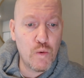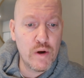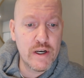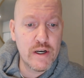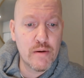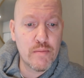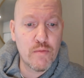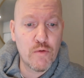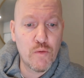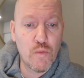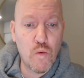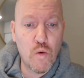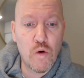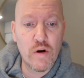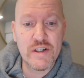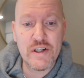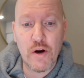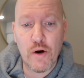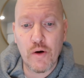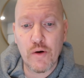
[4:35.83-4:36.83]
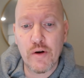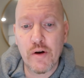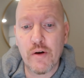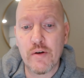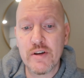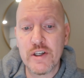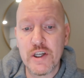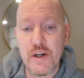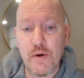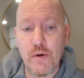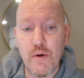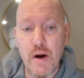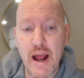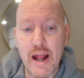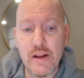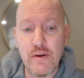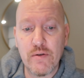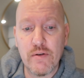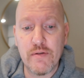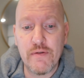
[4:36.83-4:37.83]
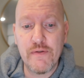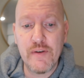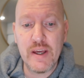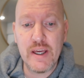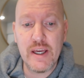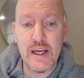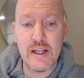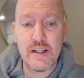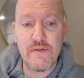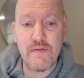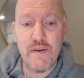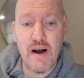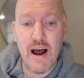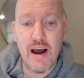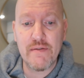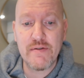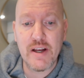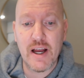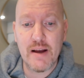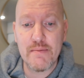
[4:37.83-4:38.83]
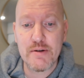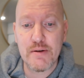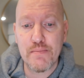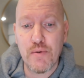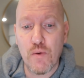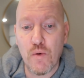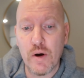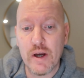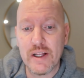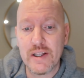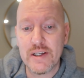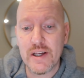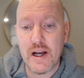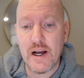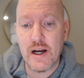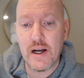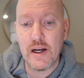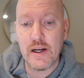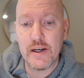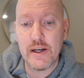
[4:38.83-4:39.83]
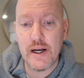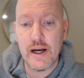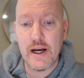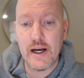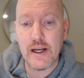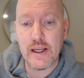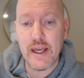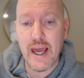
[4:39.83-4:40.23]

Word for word: Wyndham Rewards Earner, zero annual fee, gets five times the points on uh,